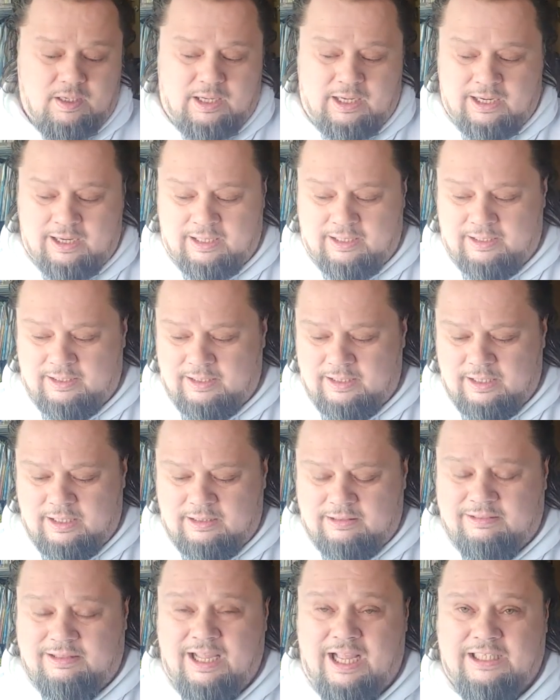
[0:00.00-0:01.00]
And
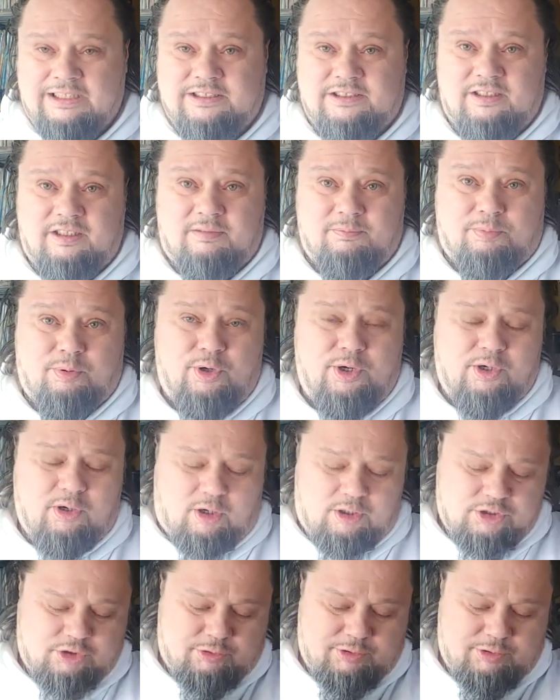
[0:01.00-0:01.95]
that's pretty harsh